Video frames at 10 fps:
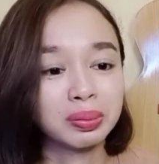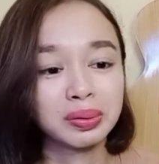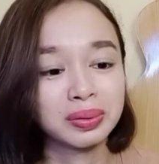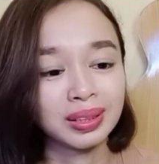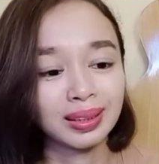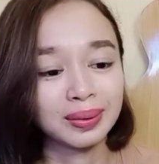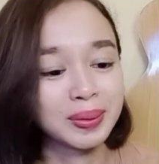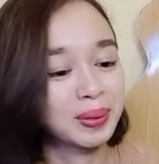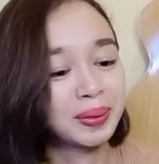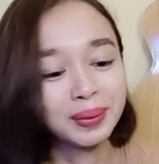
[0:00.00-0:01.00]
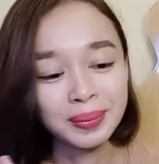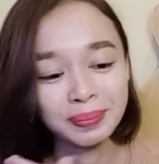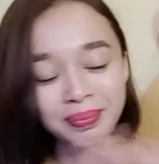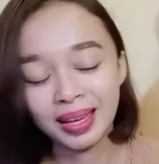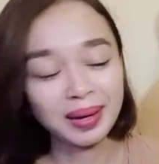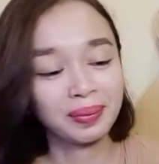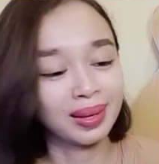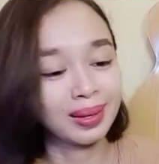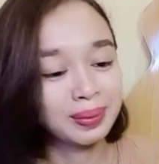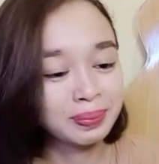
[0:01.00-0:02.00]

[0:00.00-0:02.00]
Musical. So anyway.